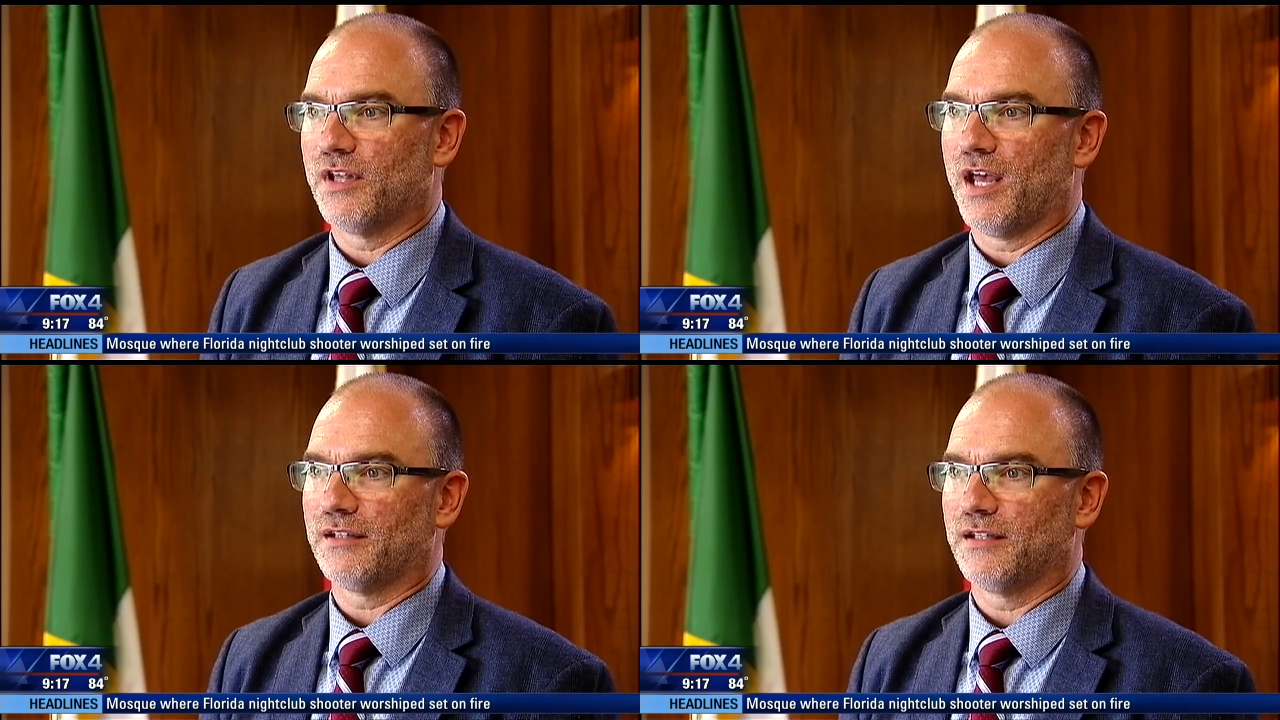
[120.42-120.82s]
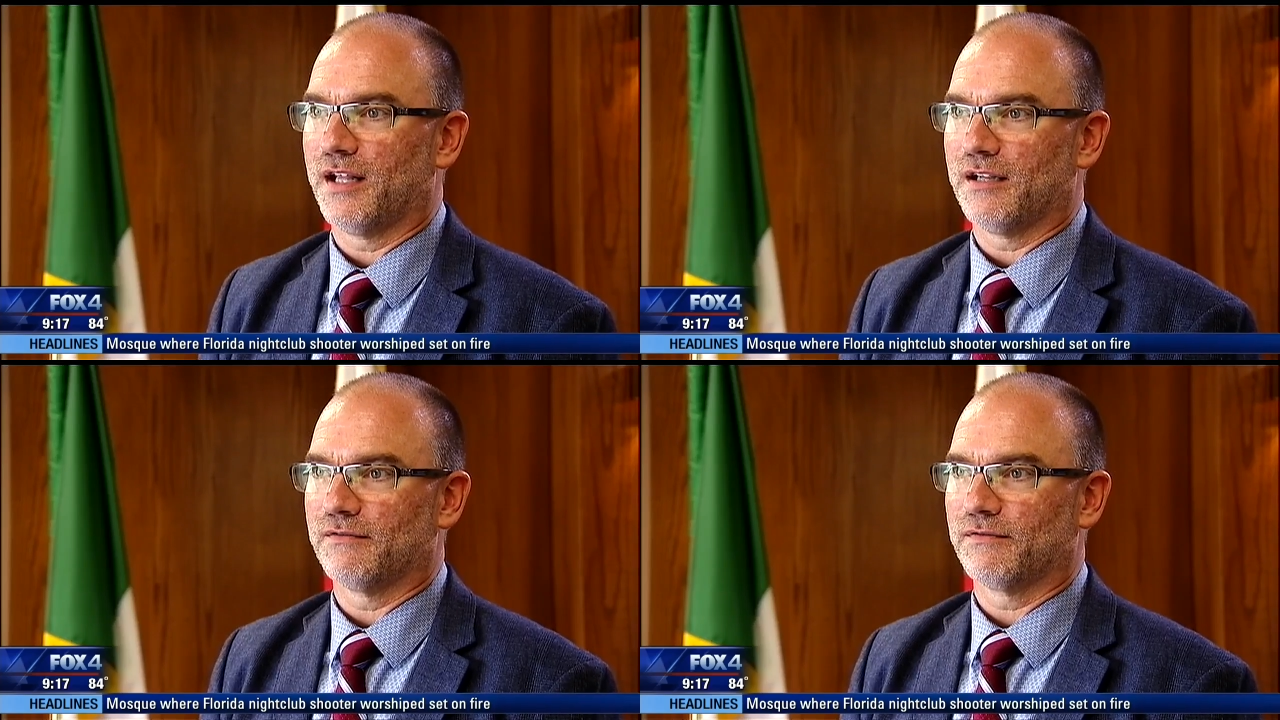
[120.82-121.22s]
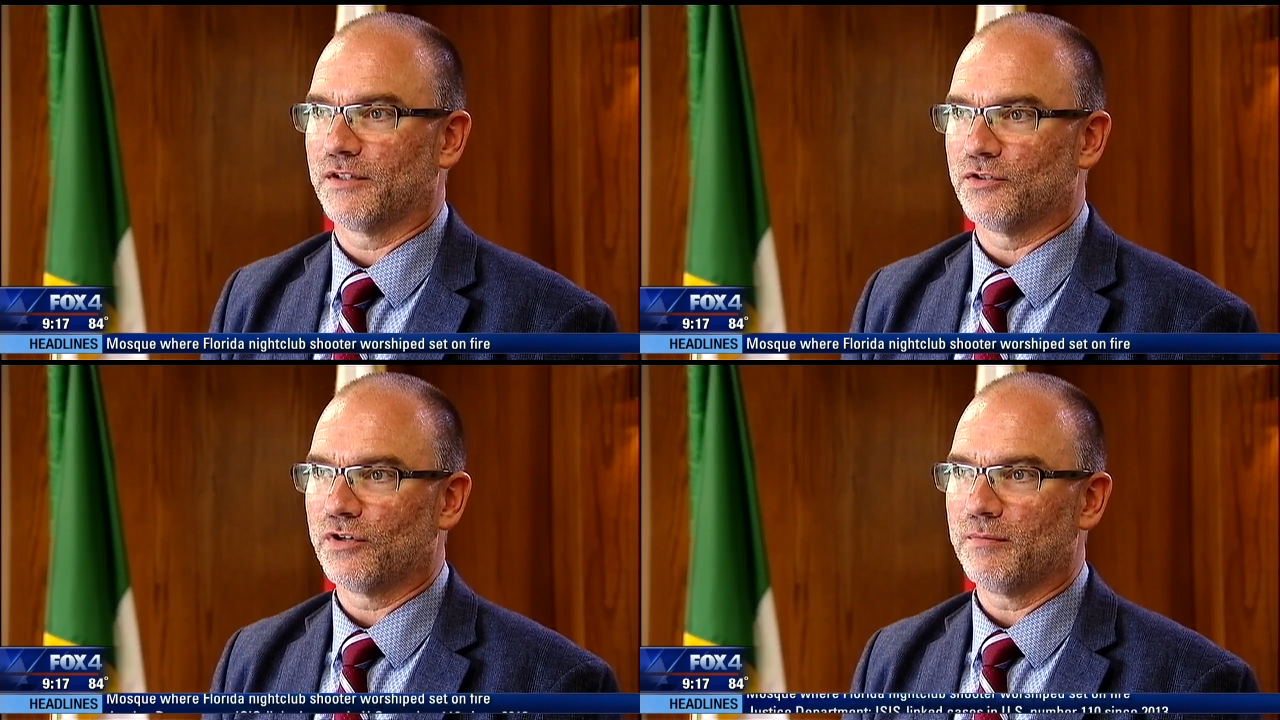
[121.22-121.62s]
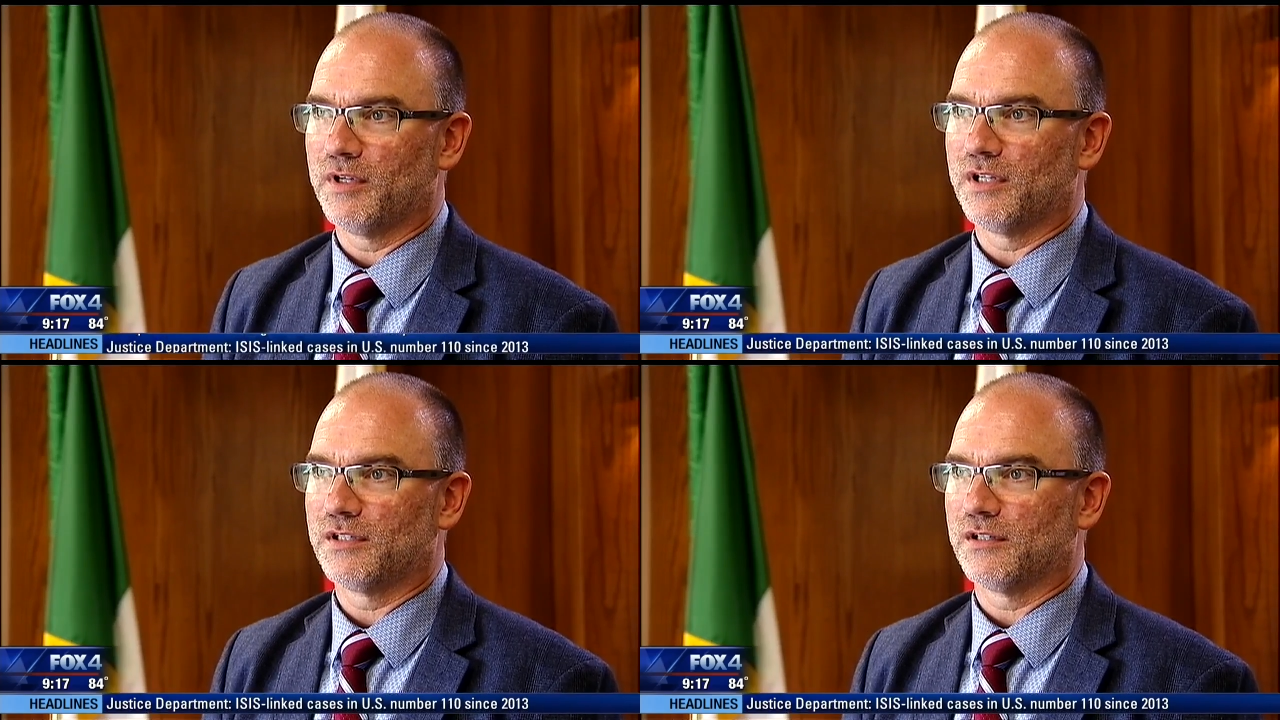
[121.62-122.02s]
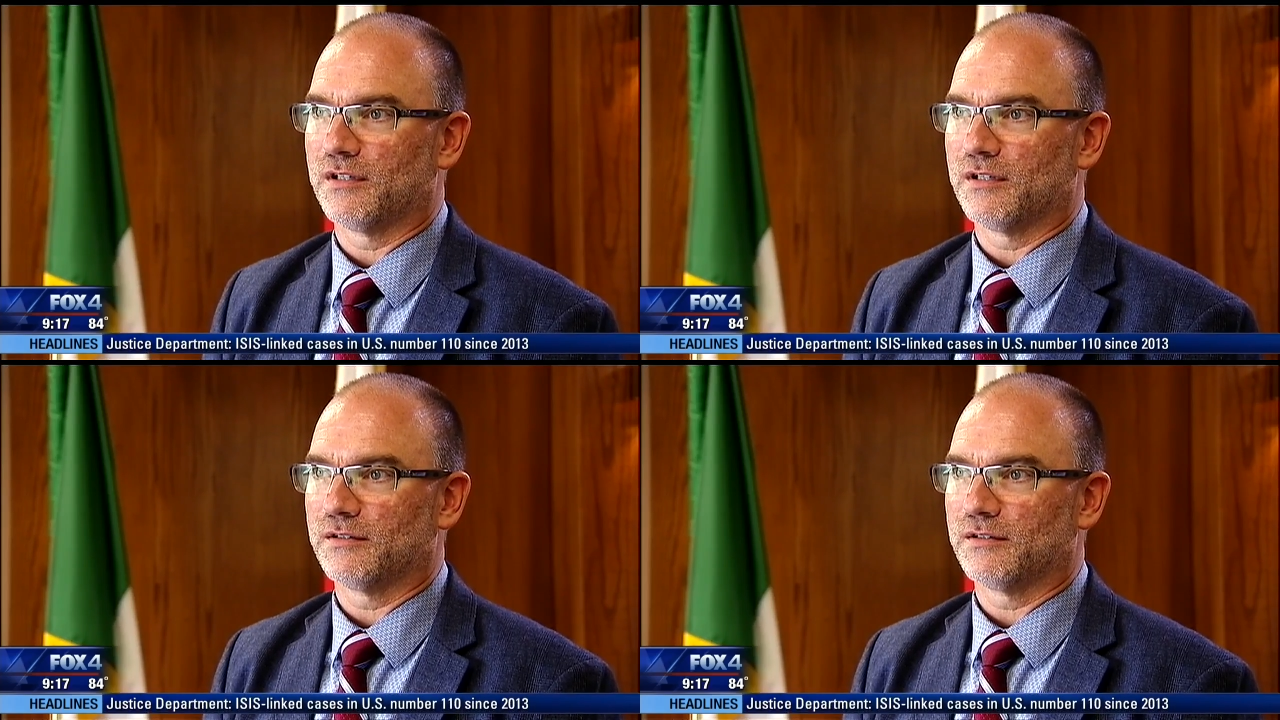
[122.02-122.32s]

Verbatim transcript: that have contributed to